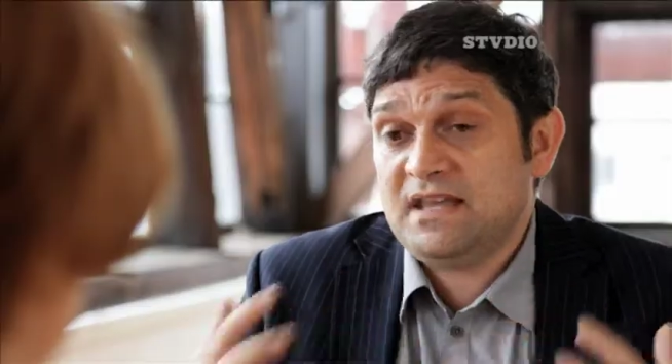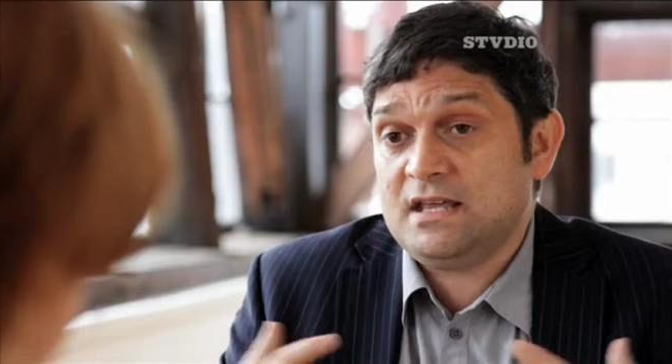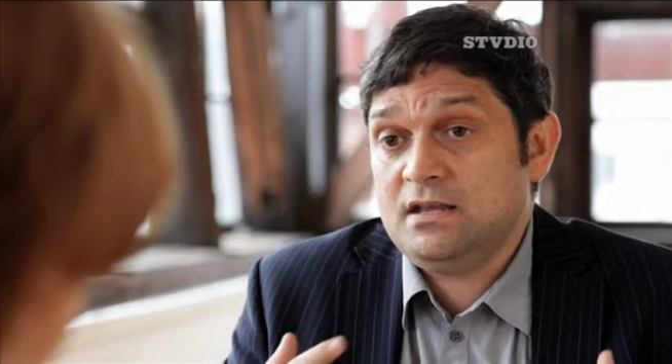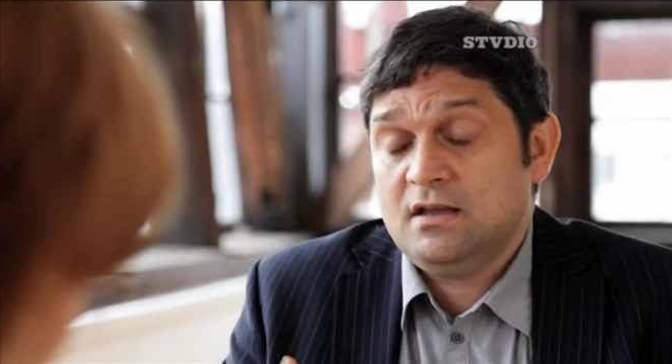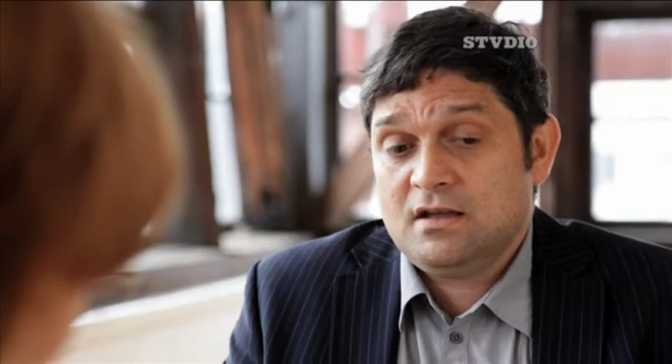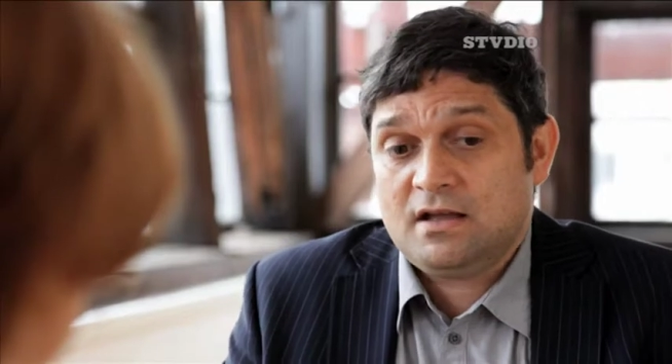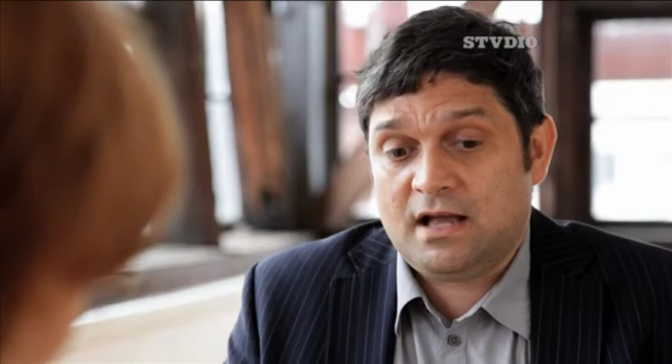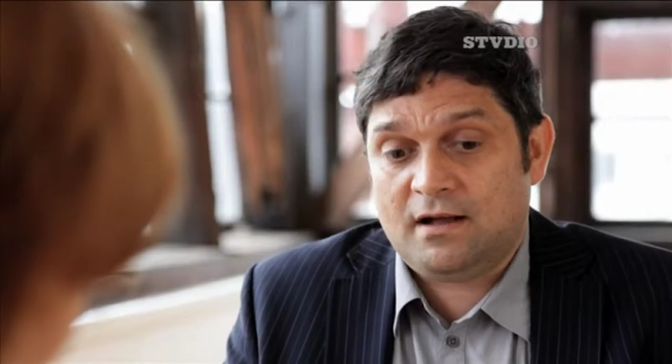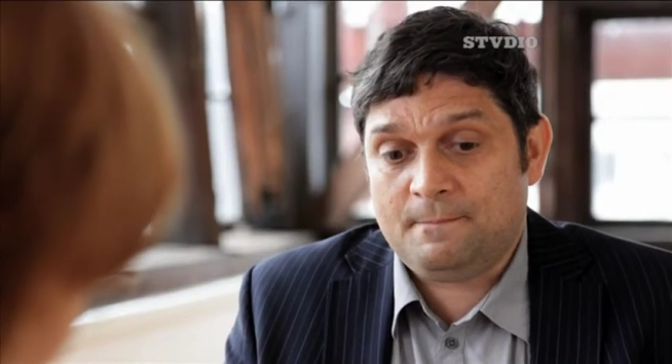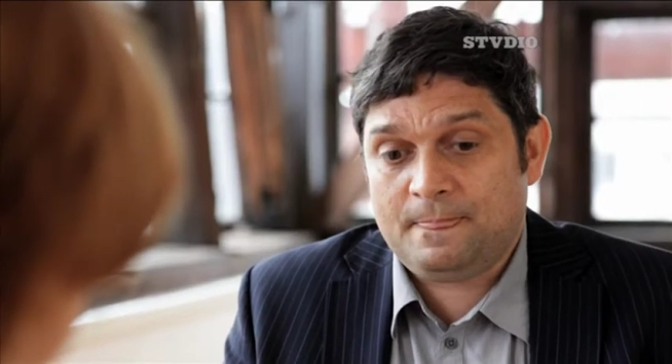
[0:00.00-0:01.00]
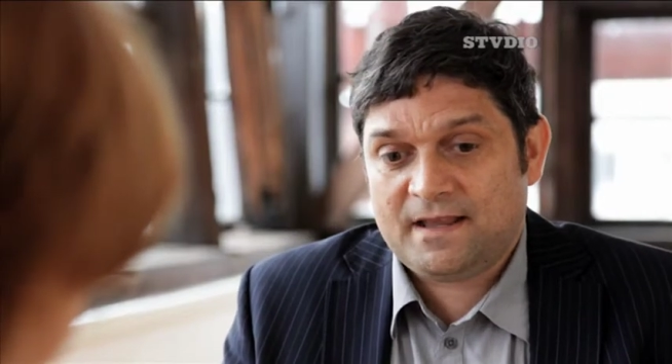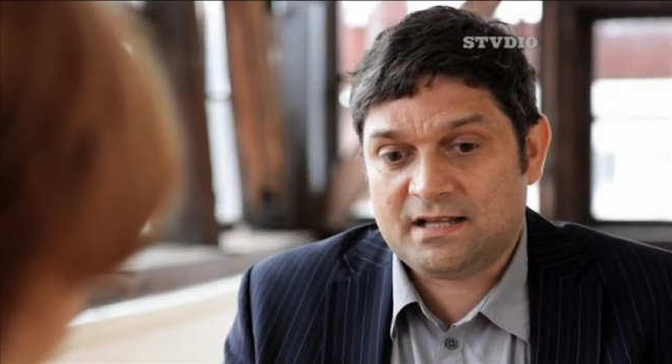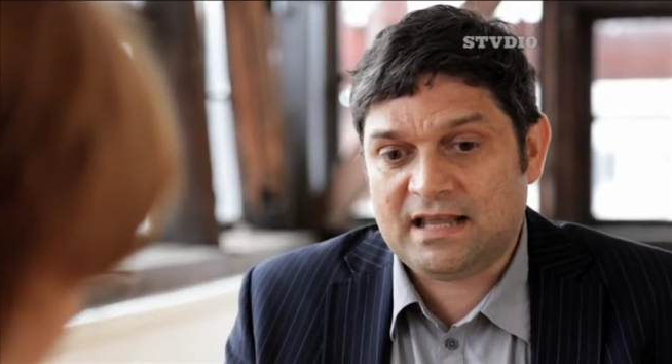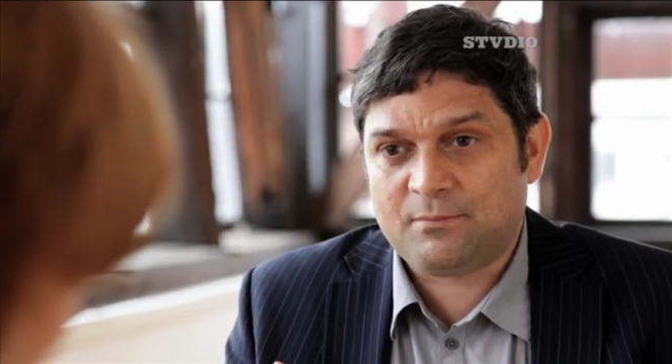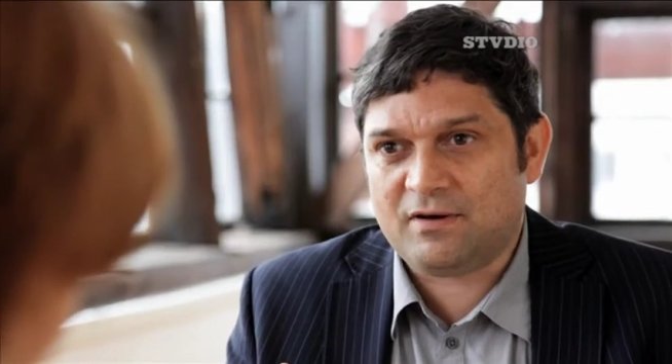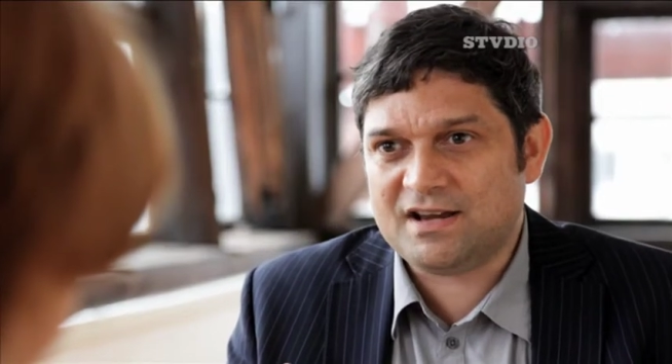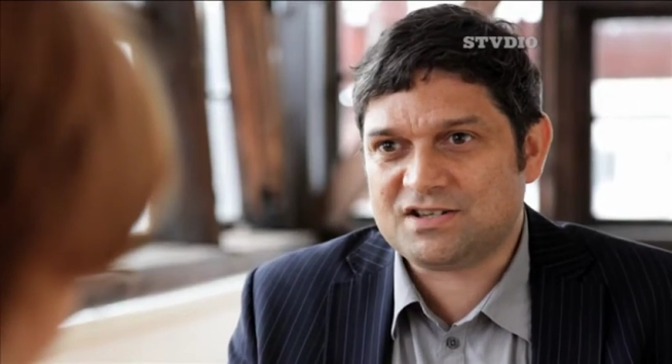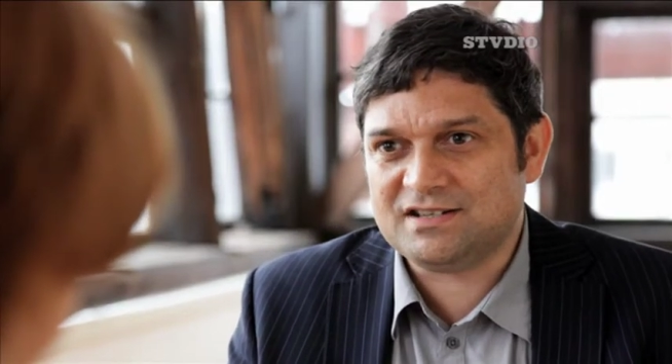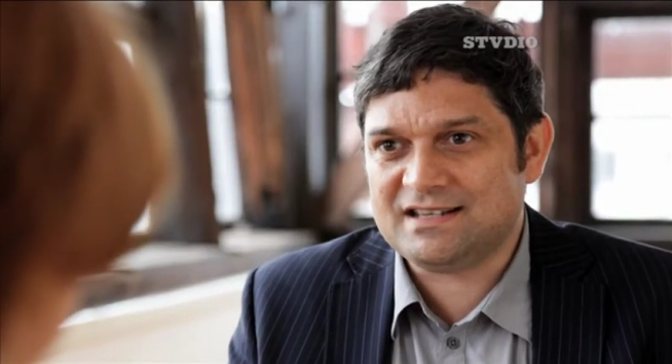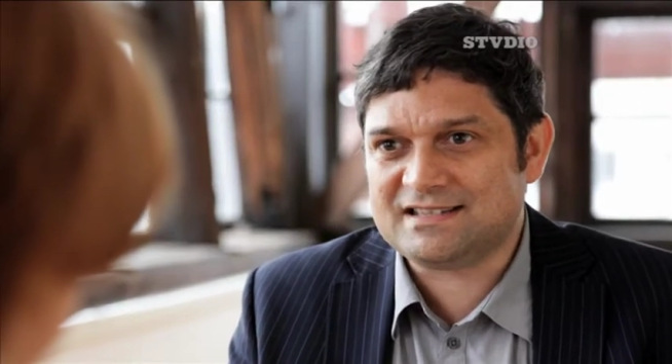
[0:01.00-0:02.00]
me,
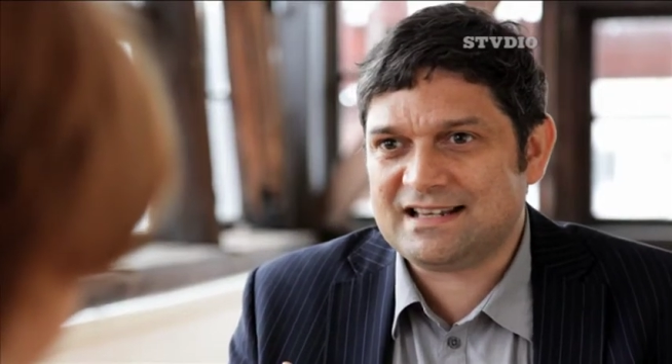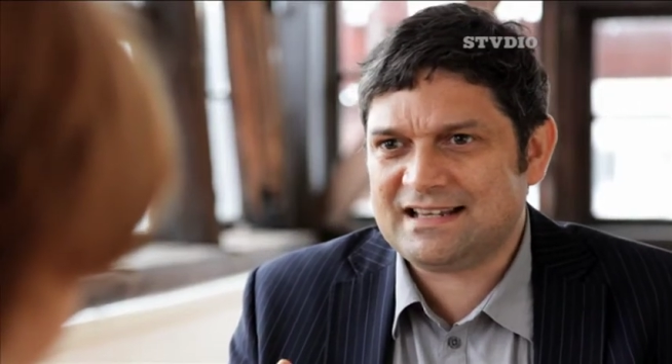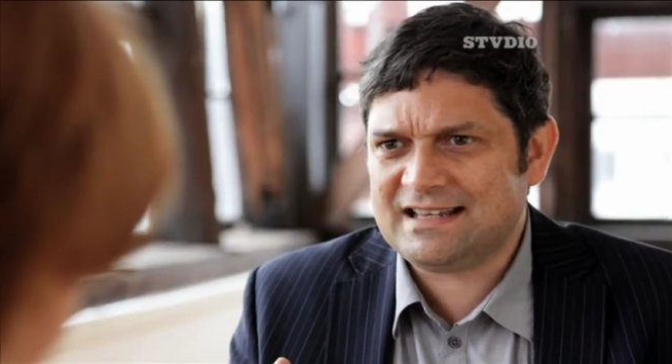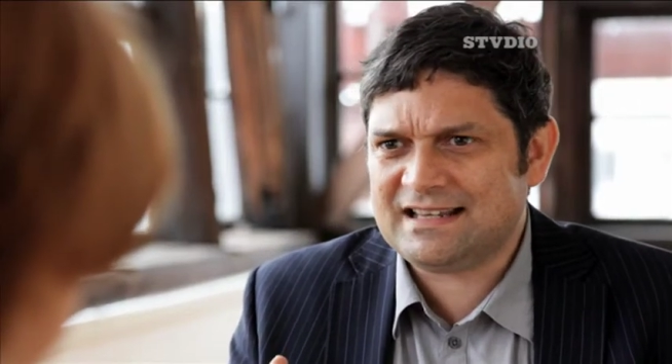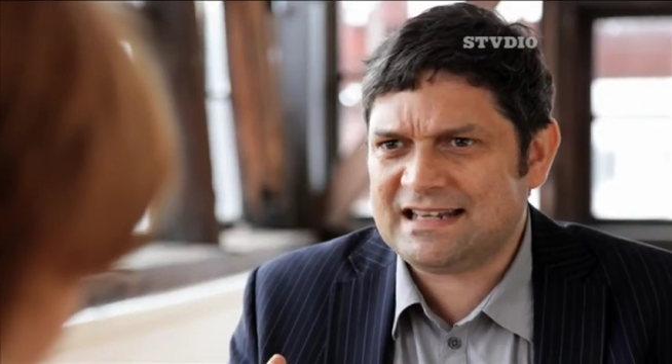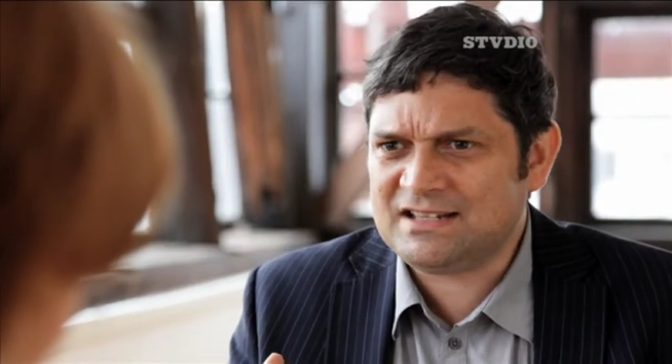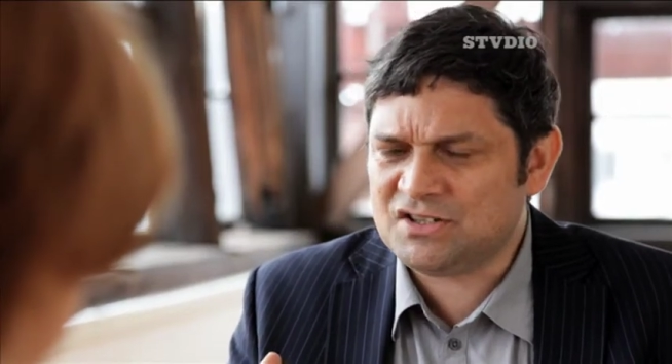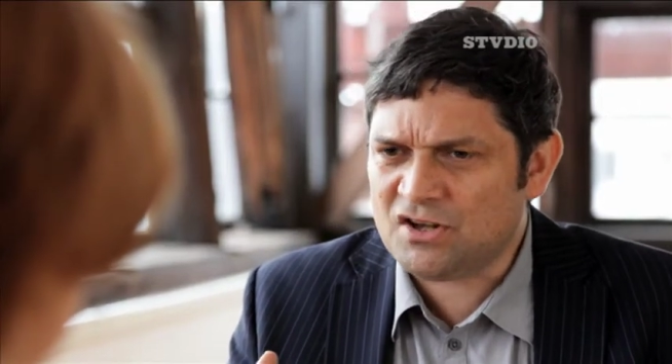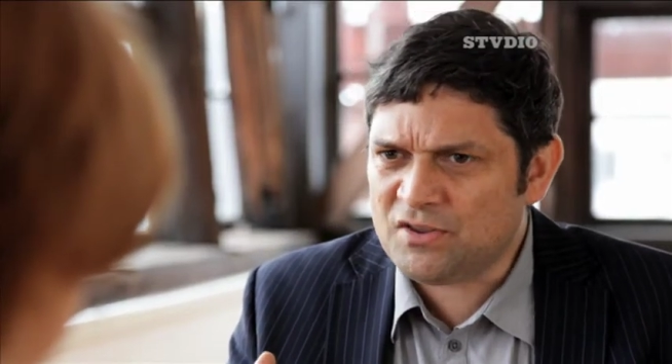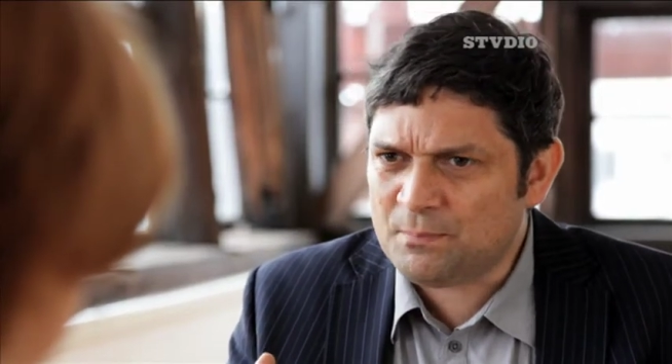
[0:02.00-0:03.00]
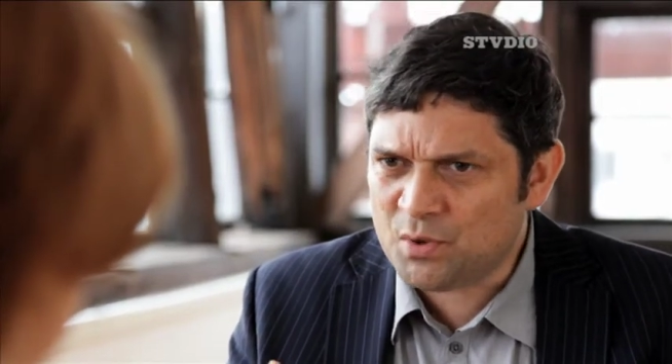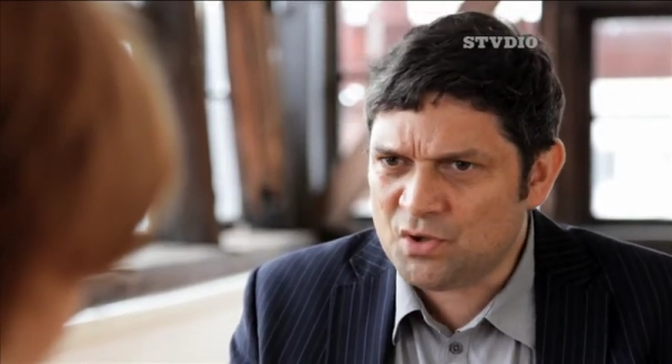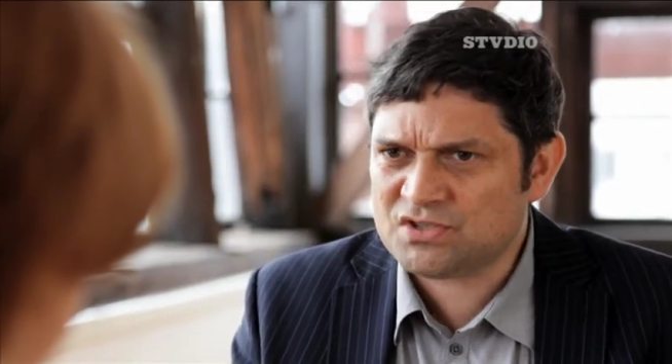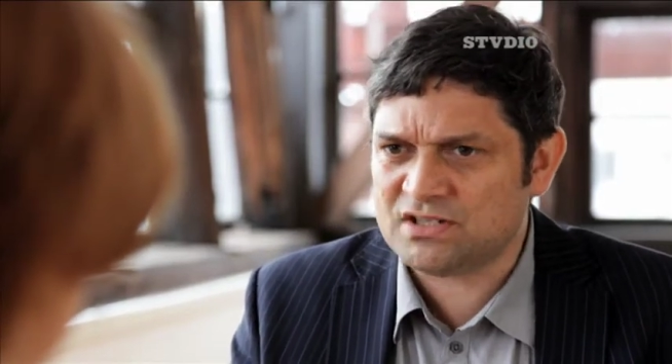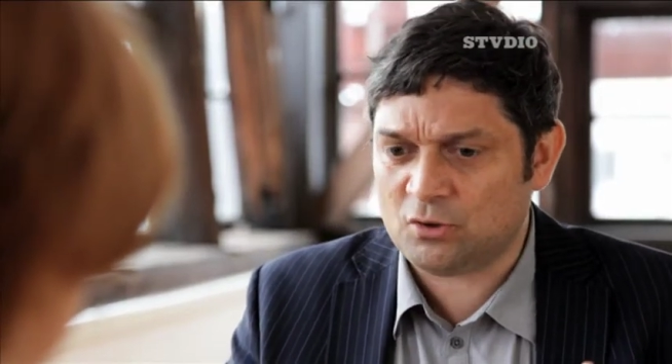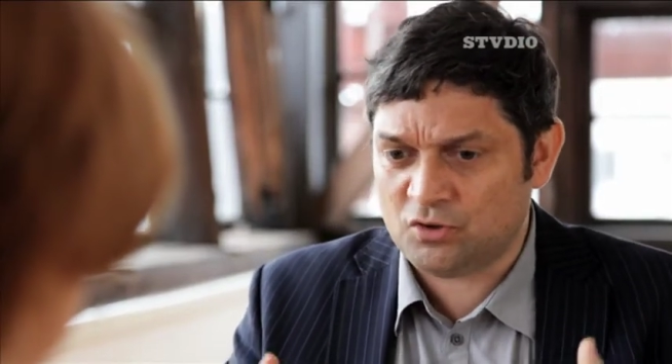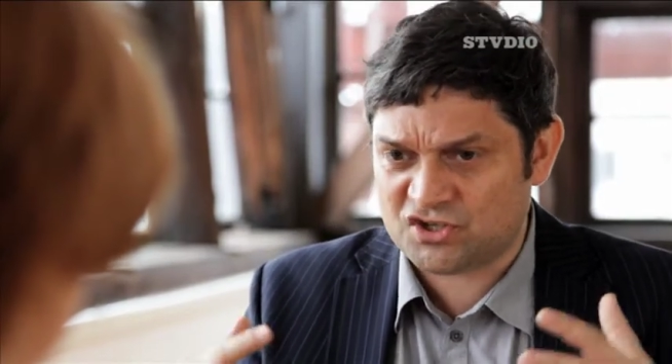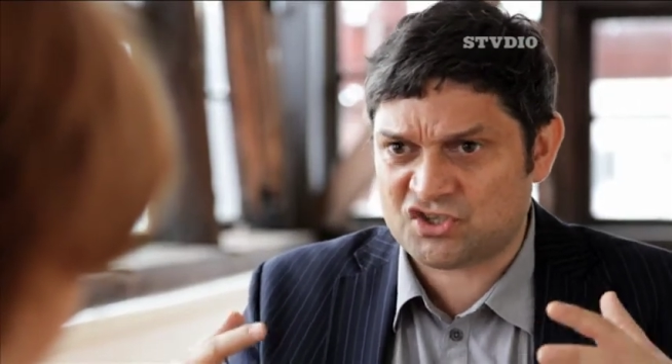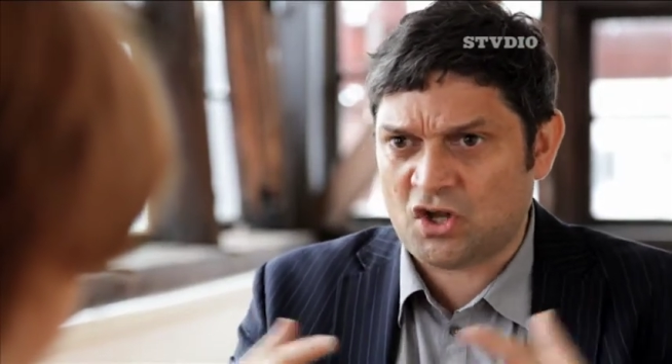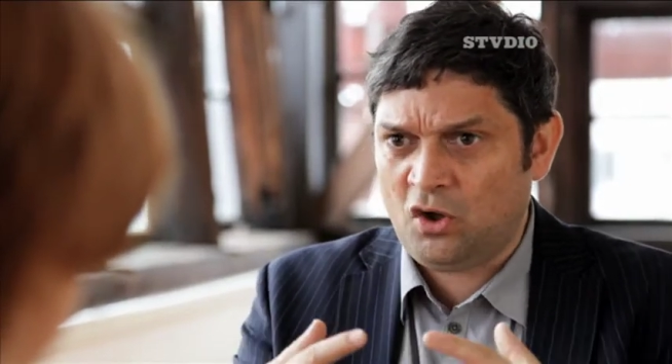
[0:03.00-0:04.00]
collaboration is getting to know the person or
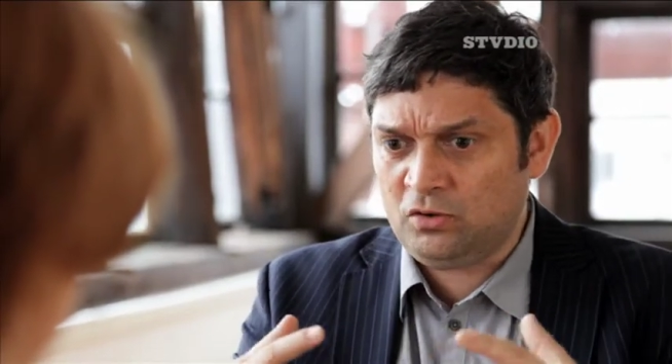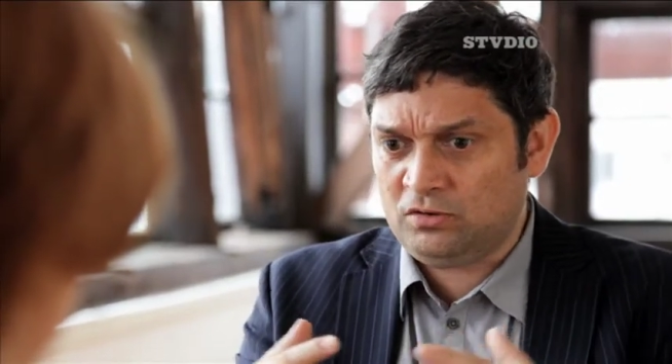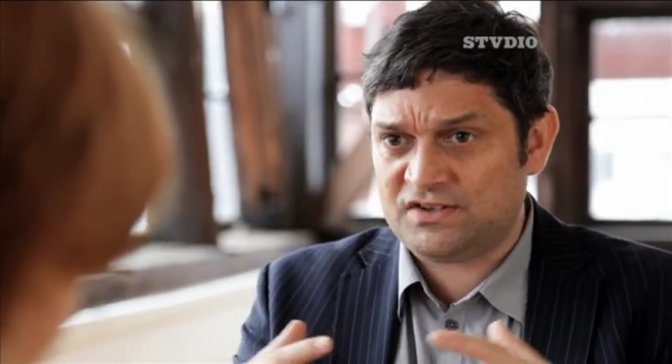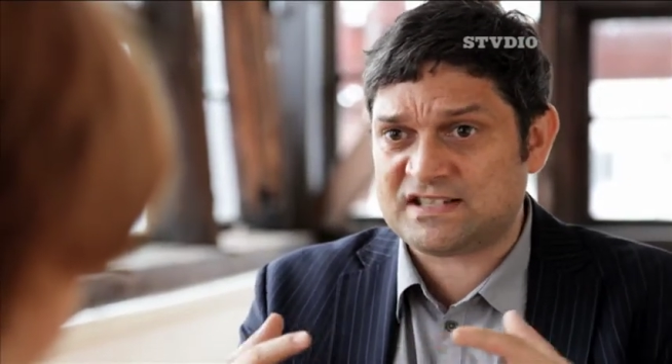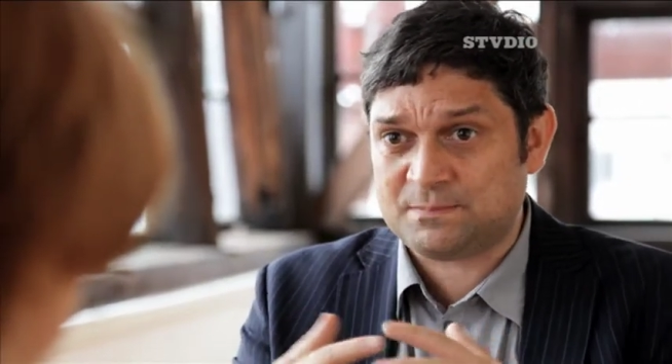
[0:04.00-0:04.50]
the soul, the